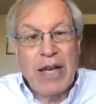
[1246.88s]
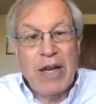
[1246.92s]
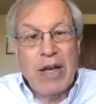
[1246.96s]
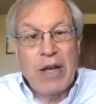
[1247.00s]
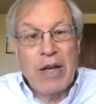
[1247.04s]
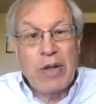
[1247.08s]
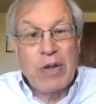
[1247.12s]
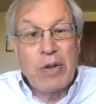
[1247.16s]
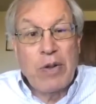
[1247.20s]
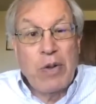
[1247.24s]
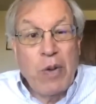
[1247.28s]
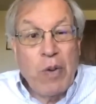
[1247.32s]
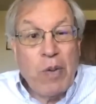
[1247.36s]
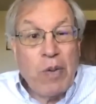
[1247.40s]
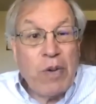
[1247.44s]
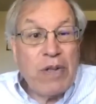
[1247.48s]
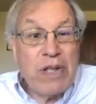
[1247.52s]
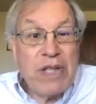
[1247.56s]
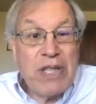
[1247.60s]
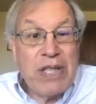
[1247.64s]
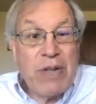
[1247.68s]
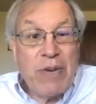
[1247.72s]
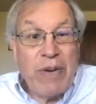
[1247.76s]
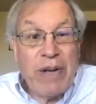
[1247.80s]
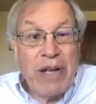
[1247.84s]
Nor
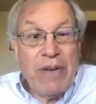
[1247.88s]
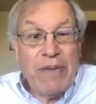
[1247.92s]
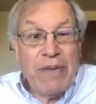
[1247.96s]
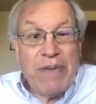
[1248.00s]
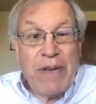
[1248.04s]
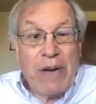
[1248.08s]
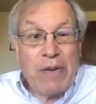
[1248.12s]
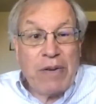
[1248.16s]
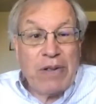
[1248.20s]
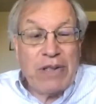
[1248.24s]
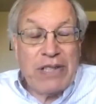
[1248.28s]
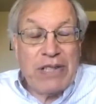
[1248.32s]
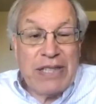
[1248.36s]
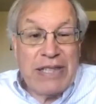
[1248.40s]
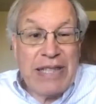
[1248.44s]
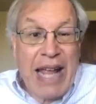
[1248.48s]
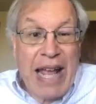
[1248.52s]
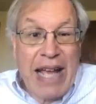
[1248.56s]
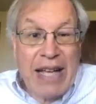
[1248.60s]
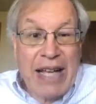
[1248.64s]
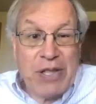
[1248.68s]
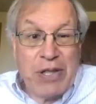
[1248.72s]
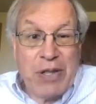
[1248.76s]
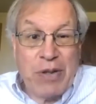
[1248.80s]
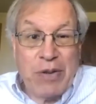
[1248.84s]
is there any federal
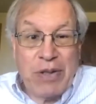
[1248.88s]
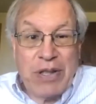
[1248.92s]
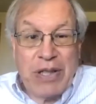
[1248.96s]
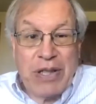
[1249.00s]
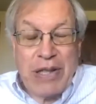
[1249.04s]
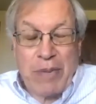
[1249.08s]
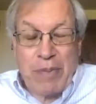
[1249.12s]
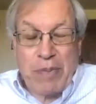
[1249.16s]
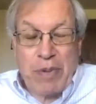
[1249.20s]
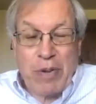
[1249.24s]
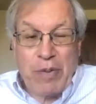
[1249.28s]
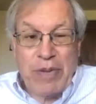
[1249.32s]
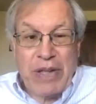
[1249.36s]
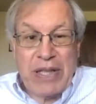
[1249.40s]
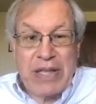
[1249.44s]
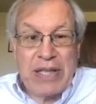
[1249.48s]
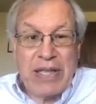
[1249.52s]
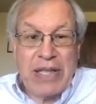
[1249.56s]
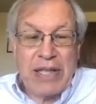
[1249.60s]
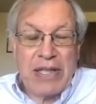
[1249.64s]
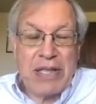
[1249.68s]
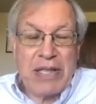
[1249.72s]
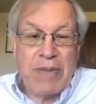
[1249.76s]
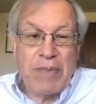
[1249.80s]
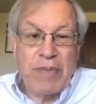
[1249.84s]
statute that permits
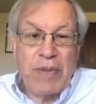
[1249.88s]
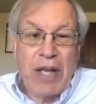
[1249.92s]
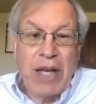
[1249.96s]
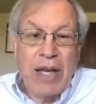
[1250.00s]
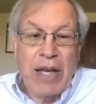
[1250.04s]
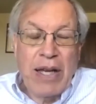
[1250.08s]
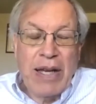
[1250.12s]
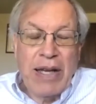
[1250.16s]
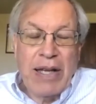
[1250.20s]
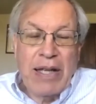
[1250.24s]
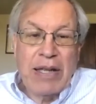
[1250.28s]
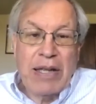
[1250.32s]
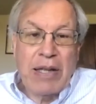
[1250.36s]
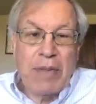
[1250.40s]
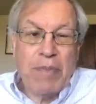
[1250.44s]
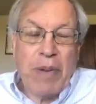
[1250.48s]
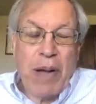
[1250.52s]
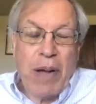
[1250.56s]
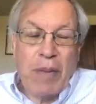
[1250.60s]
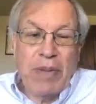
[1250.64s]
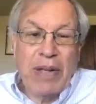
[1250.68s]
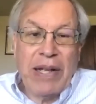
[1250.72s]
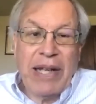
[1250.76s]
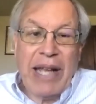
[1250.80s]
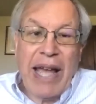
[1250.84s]
this. The
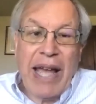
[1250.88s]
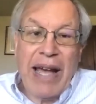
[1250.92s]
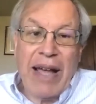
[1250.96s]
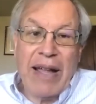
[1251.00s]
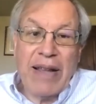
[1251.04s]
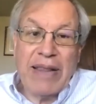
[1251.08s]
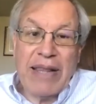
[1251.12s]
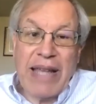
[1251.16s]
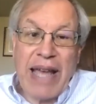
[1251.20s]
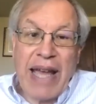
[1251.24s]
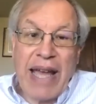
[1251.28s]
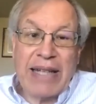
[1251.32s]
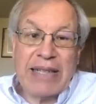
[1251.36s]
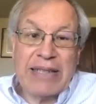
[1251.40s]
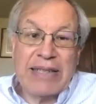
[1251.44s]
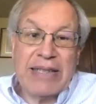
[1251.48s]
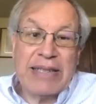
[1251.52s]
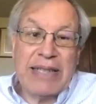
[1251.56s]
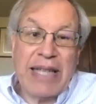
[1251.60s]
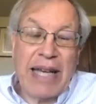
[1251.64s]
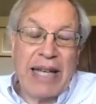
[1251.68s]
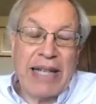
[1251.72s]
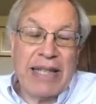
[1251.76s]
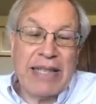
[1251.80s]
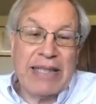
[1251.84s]
Public Health Act
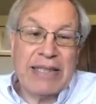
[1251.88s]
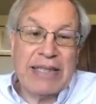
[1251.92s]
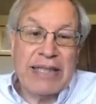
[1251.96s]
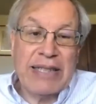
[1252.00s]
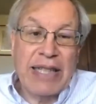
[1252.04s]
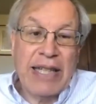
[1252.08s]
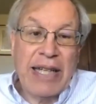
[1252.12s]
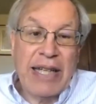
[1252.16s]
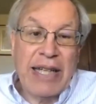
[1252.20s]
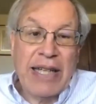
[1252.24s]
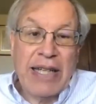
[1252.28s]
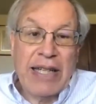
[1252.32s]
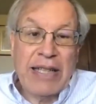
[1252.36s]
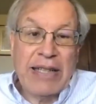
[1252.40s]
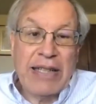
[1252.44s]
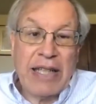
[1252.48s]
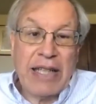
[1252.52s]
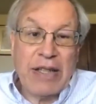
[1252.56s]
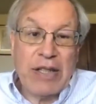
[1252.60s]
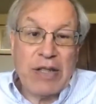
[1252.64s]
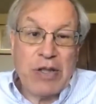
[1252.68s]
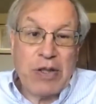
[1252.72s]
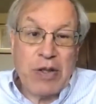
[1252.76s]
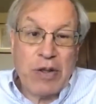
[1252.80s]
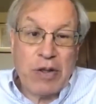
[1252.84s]
says
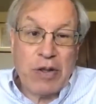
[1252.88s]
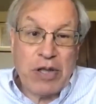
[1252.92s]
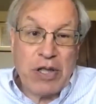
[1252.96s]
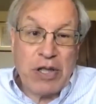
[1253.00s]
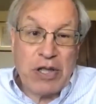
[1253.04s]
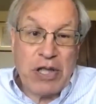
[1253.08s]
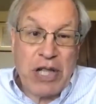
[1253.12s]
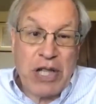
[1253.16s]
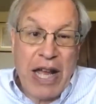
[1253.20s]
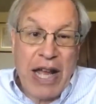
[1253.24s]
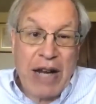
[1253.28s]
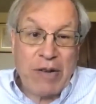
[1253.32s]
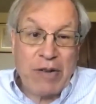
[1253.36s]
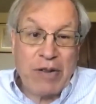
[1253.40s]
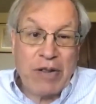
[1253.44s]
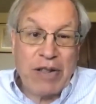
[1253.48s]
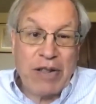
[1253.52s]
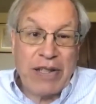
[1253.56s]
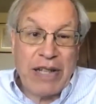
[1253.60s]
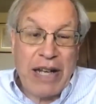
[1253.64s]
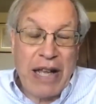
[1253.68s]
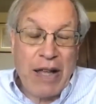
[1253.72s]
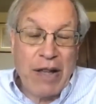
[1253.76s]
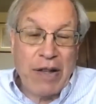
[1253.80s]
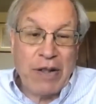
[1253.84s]
that the Surgeon General
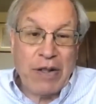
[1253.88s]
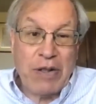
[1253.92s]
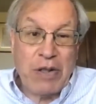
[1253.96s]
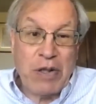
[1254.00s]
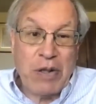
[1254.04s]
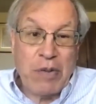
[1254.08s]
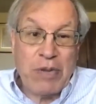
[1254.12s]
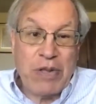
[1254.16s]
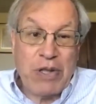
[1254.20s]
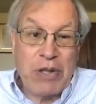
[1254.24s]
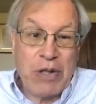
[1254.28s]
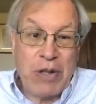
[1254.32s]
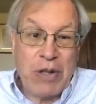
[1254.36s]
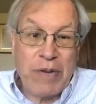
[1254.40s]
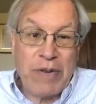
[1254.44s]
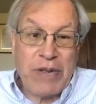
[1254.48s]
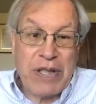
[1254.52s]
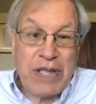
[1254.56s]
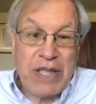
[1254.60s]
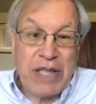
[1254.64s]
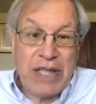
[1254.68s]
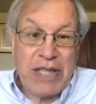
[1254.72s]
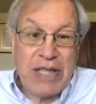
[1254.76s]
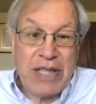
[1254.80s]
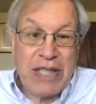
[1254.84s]
and Health and Human
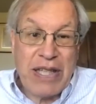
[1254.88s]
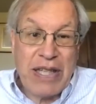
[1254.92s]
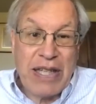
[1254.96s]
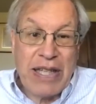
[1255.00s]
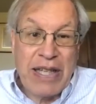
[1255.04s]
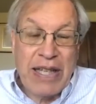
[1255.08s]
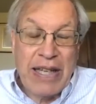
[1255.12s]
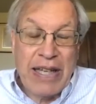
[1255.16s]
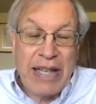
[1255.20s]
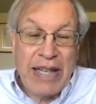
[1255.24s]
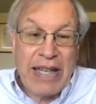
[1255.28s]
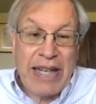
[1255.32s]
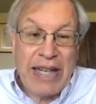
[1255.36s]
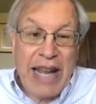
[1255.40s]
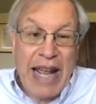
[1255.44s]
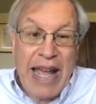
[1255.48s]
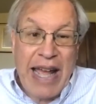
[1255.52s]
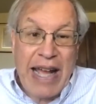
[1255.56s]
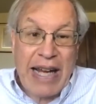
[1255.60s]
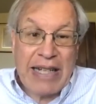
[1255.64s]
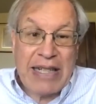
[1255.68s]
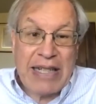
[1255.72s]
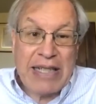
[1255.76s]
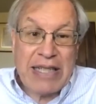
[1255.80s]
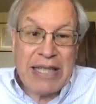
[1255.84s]
Services can
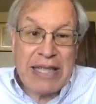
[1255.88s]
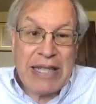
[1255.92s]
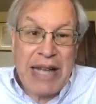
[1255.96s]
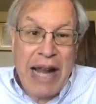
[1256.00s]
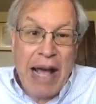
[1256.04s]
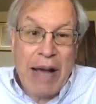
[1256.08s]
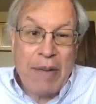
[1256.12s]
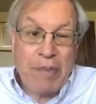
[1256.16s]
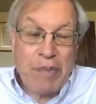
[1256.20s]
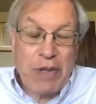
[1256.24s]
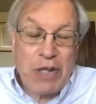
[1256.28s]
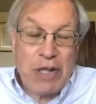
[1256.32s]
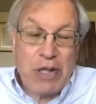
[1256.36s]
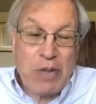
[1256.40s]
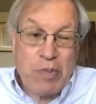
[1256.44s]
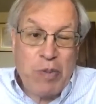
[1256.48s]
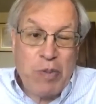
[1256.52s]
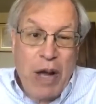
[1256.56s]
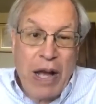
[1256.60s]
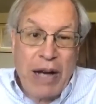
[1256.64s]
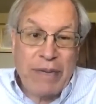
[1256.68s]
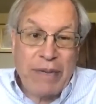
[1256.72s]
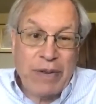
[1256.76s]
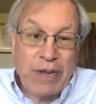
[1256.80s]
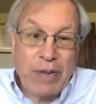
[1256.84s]
act to stop the
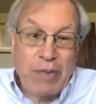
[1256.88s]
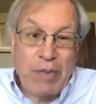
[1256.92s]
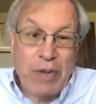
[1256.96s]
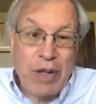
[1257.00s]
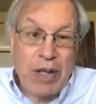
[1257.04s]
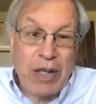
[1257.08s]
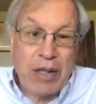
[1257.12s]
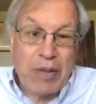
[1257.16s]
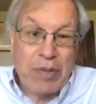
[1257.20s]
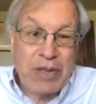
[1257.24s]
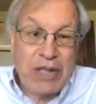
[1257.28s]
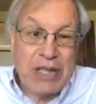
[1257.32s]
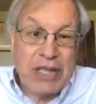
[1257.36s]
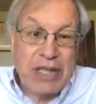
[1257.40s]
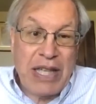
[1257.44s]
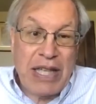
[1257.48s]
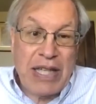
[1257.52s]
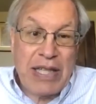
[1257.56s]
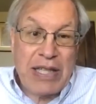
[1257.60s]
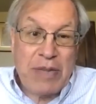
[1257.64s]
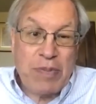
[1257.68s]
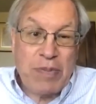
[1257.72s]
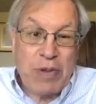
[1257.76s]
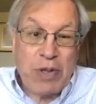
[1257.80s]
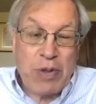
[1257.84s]
spread of communicable
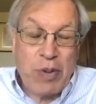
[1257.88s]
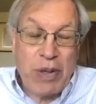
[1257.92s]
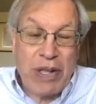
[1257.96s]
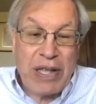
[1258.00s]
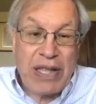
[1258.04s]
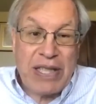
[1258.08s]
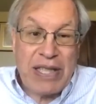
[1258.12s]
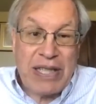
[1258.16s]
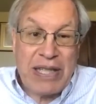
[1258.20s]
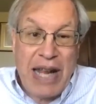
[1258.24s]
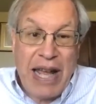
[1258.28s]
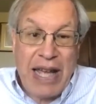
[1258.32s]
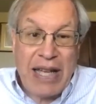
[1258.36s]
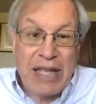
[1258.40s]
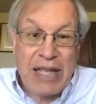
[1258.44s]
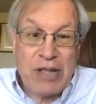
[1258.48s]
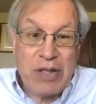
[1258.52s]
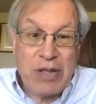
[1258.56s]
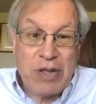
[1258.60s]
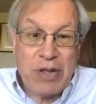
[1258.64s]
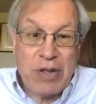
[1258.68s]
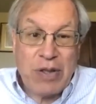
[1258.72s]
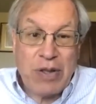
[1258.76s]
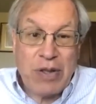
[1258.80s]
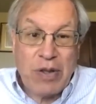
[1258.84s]
disease between the
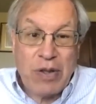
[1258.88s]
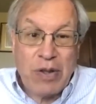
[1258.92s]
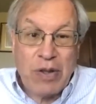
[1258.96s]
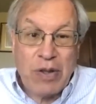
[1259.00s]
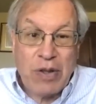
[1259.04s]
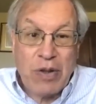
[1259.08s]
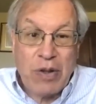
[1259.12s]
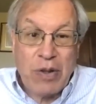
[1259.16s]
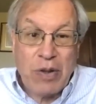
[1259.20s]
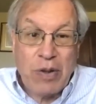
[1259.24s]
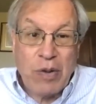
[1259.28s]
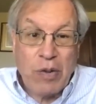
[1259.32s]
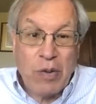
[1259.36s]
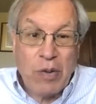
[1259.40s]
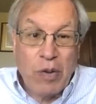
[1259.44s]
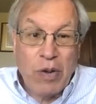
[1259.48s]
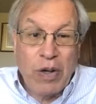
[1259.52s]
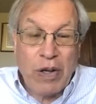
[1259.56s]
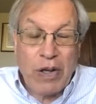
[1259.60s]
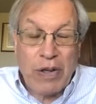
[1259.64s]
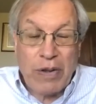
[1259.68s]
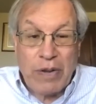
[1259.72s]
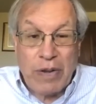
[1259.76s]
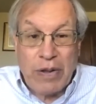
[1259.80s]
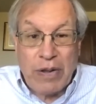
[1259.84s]
states
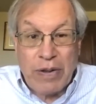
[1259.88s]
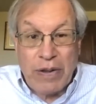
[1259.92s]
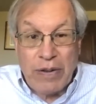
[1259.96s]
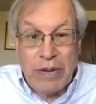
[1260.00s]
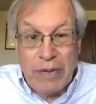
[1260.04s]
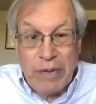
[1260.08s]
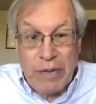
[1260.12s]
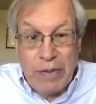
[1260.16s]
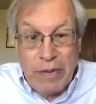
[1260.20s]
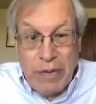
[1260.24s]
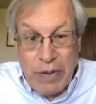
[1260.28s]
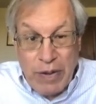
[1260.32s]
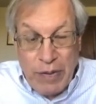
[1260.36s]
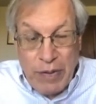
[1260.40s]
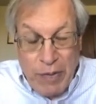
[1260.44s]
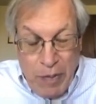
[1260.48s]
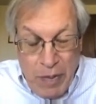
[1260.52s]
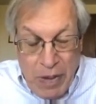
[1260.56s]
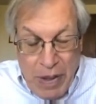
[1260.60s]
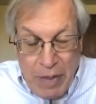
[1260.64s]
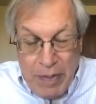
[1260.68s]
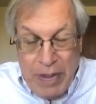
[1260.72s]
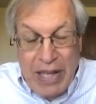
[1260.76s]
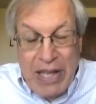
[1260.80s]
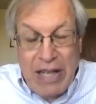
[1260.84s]
or from
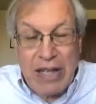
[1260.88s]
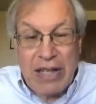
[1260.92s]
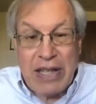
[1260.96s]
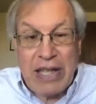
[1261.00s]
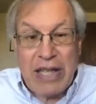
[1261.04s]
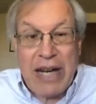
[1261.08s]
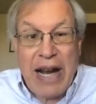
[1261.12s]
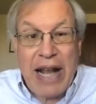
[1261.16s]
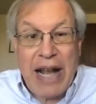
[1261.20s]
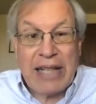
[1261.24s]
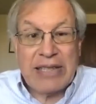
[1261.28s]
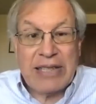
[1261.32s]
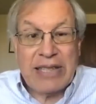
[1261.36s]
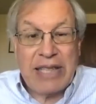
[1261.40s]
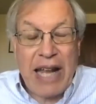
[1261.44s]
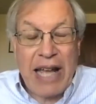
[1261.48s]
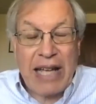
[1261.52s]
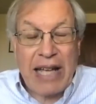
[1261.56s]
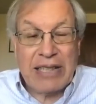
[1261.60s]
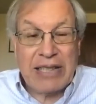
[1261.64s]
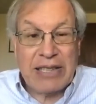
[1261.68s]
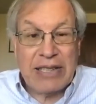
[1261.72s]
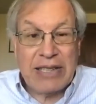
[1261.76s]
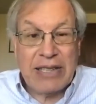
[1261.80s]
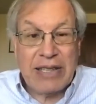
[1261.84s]
coming into the United
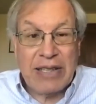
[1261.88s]
States.